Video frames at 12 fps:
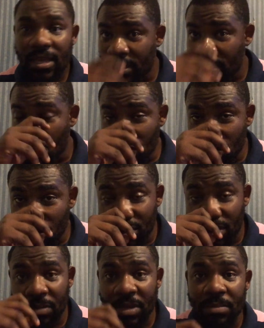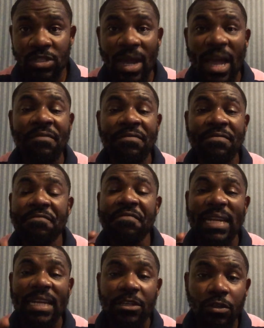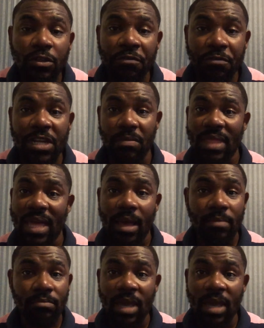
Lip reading: the only way you're going to be able to have financial freedom that